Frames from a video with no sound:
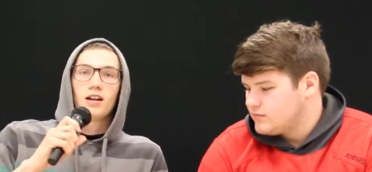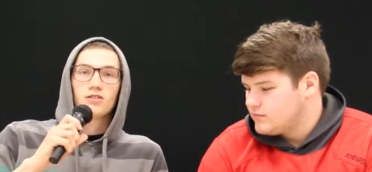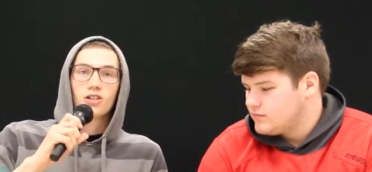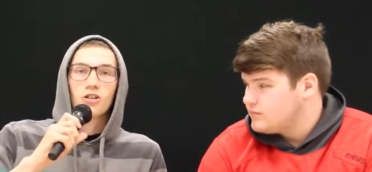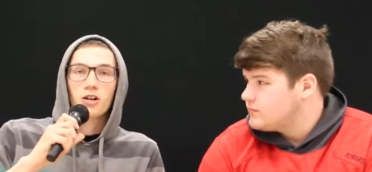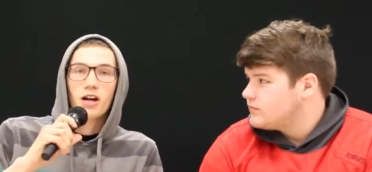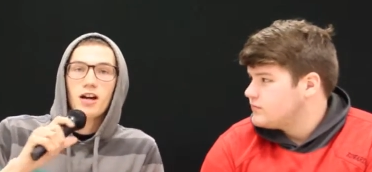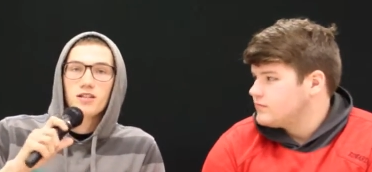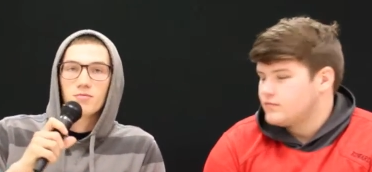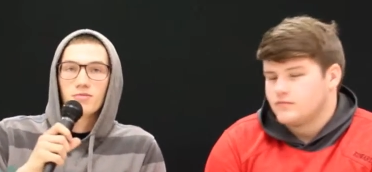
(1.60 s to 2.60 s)
Speaker 1: How's it going
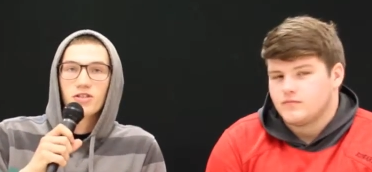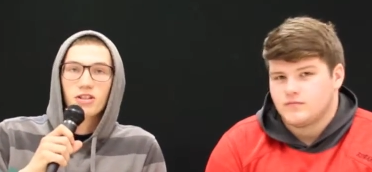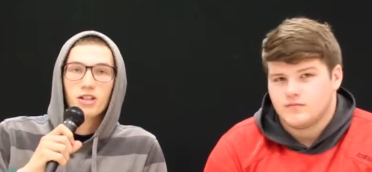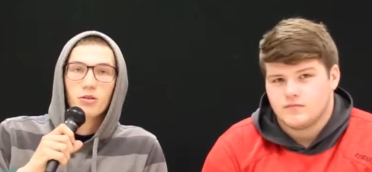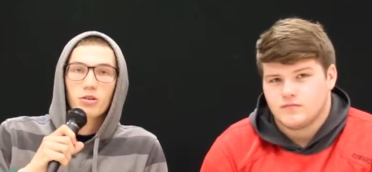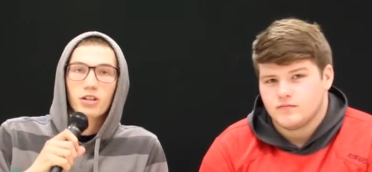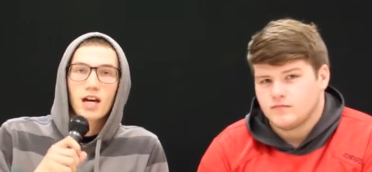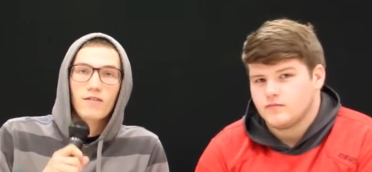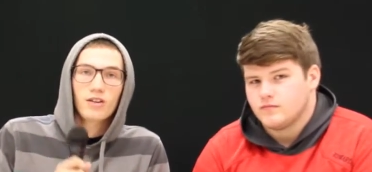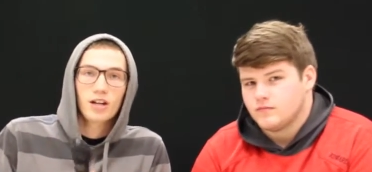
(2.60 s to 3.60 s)
guys? I'm sitting here with
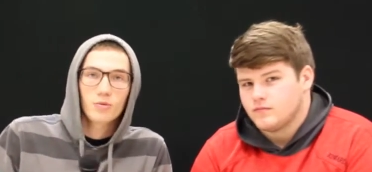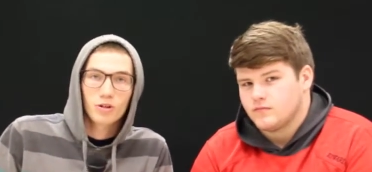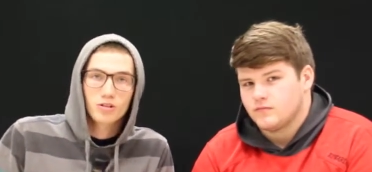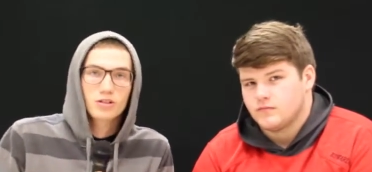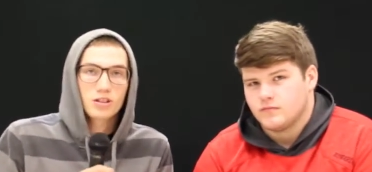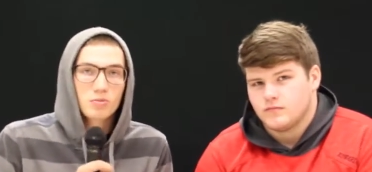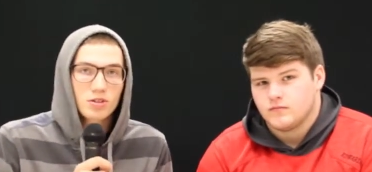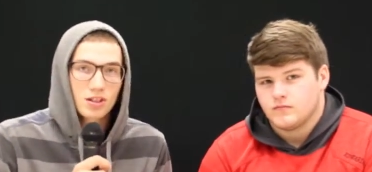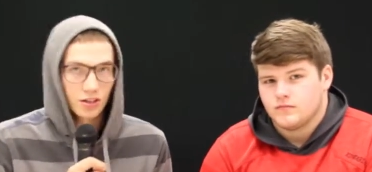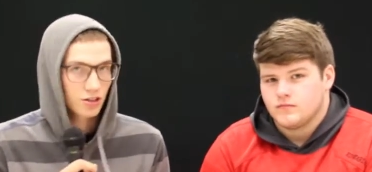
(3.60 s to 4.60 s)
Gavin Edwards. He's
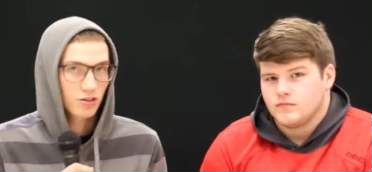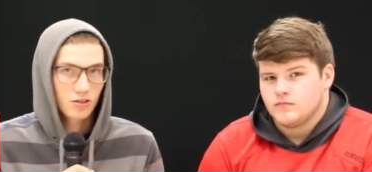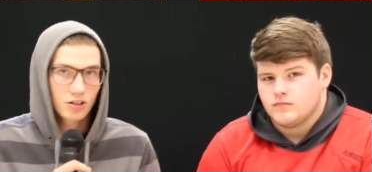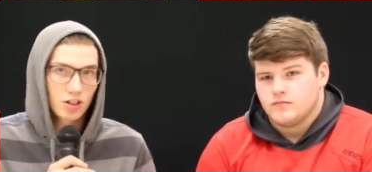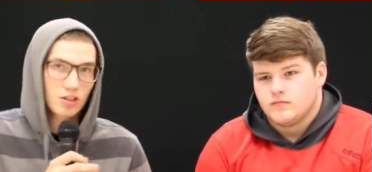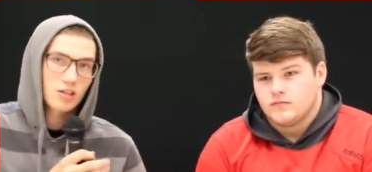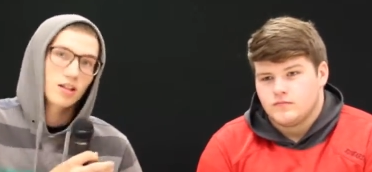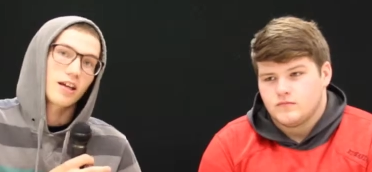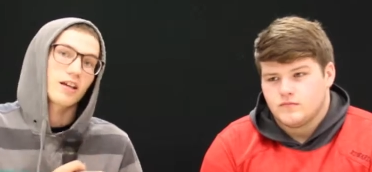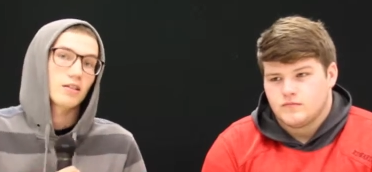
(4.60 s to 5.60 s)
been
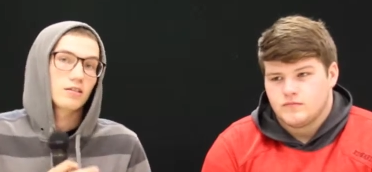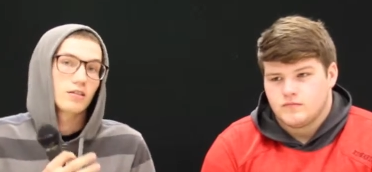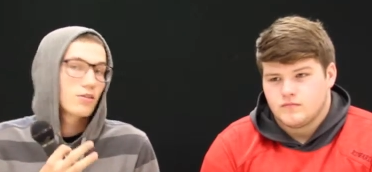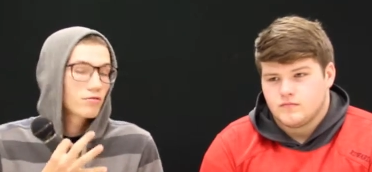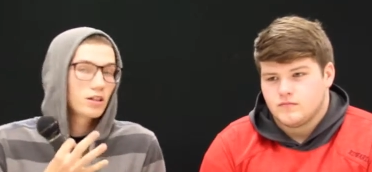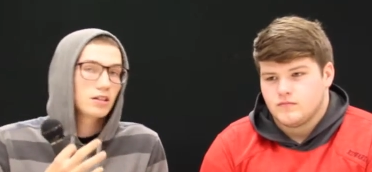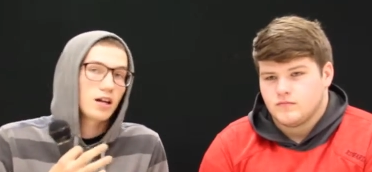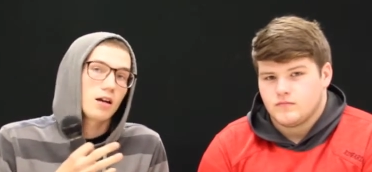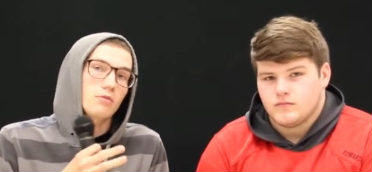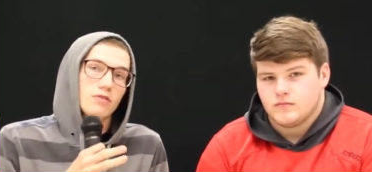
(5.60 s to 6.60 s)
suggested like three
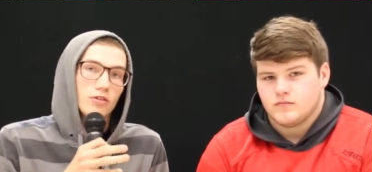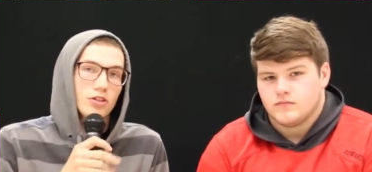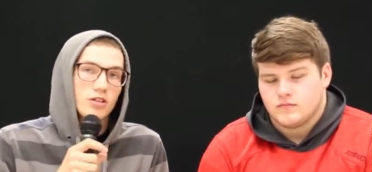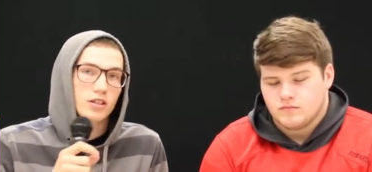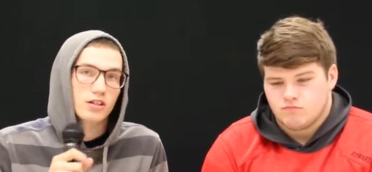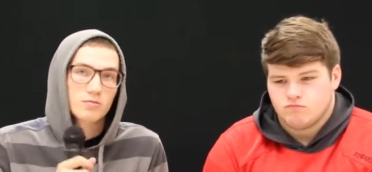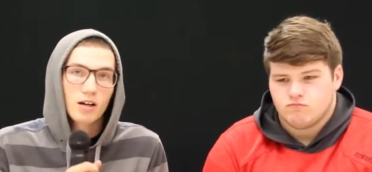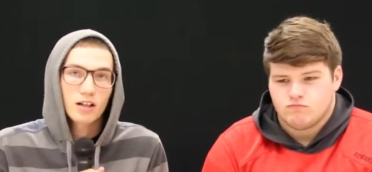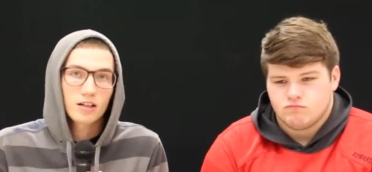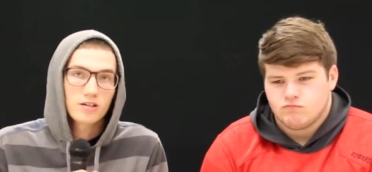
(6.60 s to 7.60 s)
times for these senior
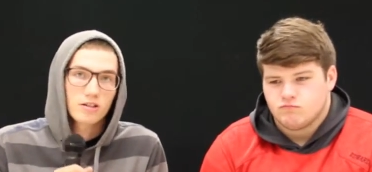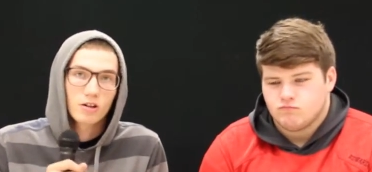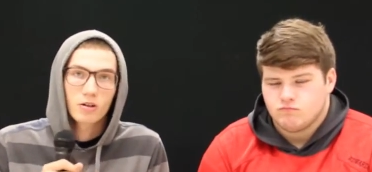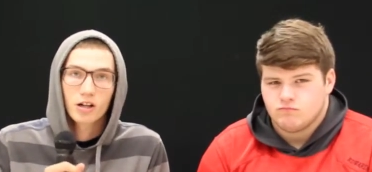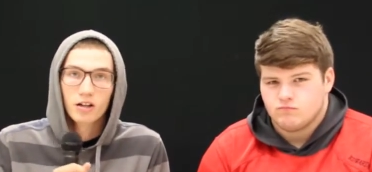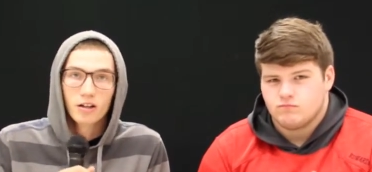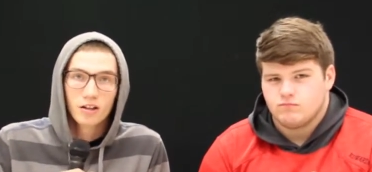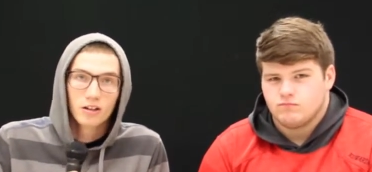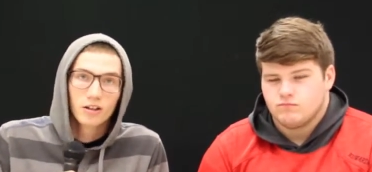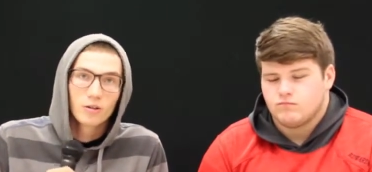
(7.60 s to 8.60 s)
spotlights, so uh,
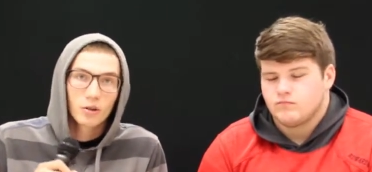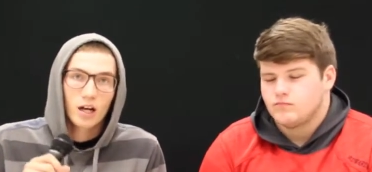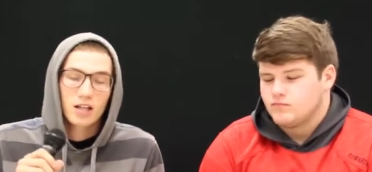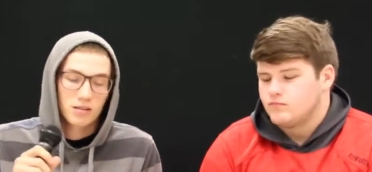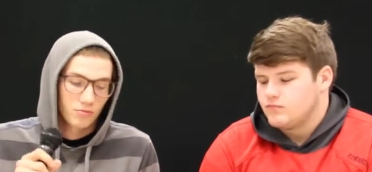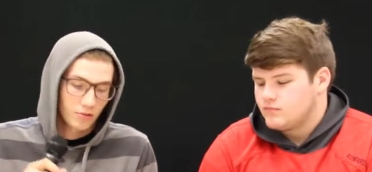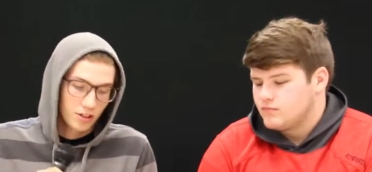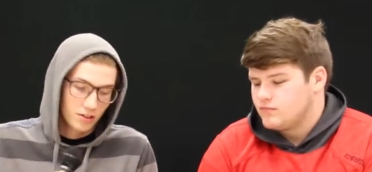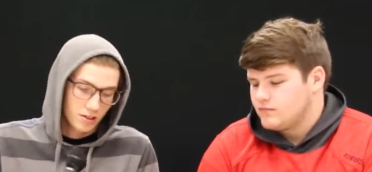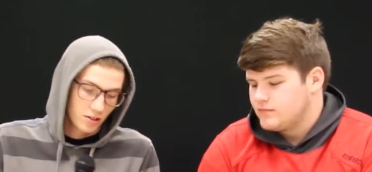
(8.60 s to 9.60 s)
we're gonna ask him
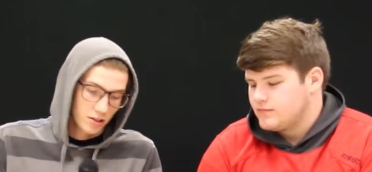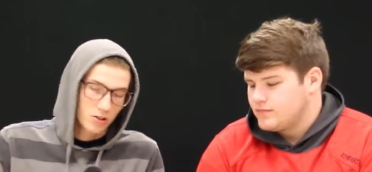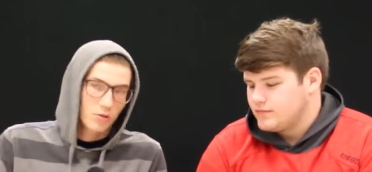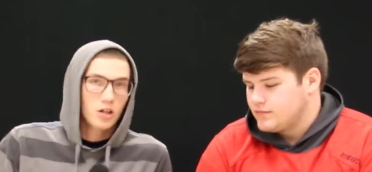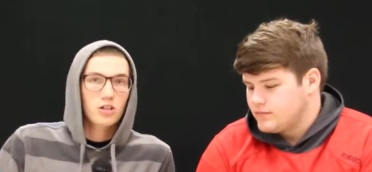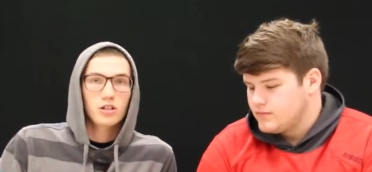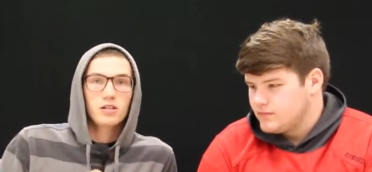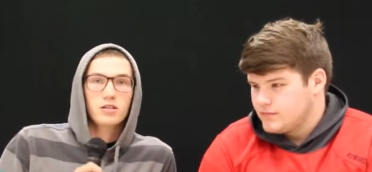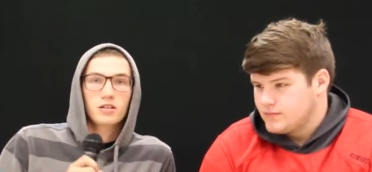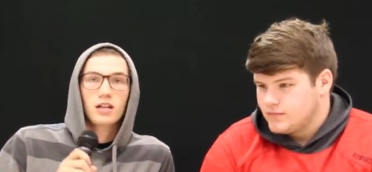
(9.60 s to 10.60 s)
these these
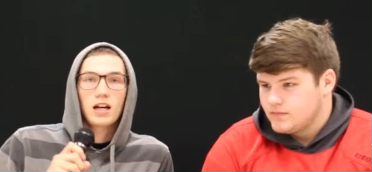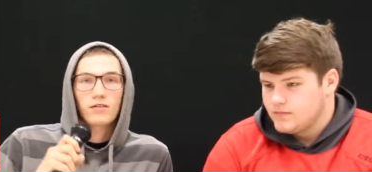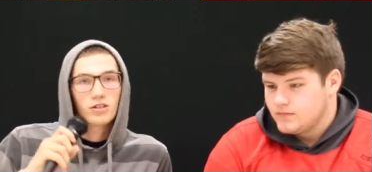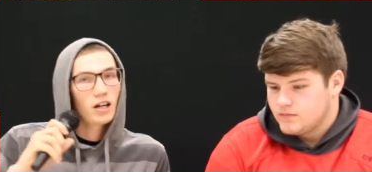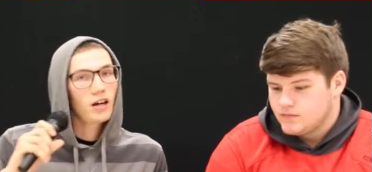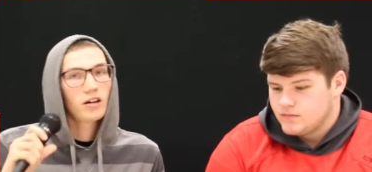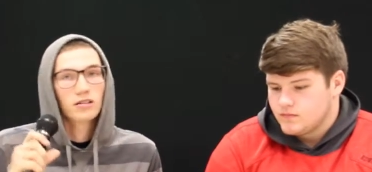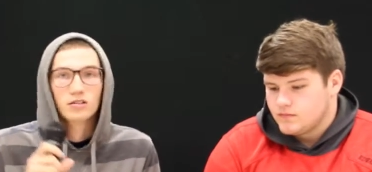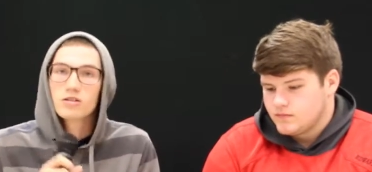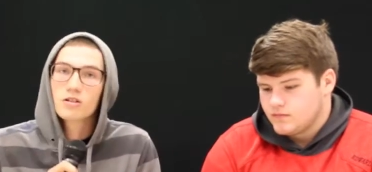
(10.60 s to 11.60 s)
questions, get out of his hair,
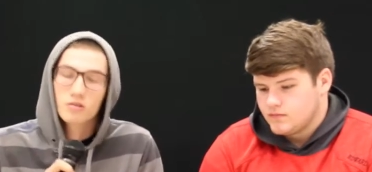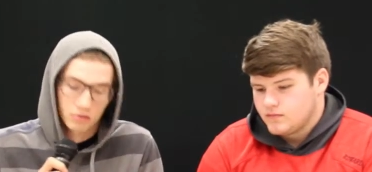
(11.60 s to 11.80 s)
so